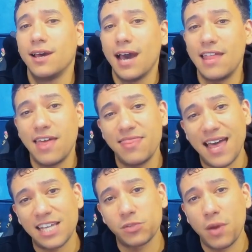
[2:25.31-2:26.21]
And then
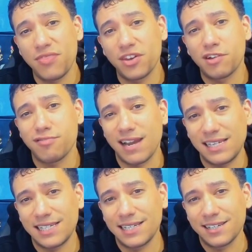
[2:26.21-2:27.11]
that's when the
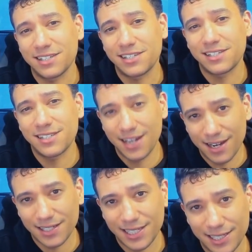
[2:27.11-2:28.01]
craziness
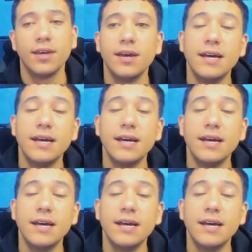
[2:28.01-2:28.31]
started.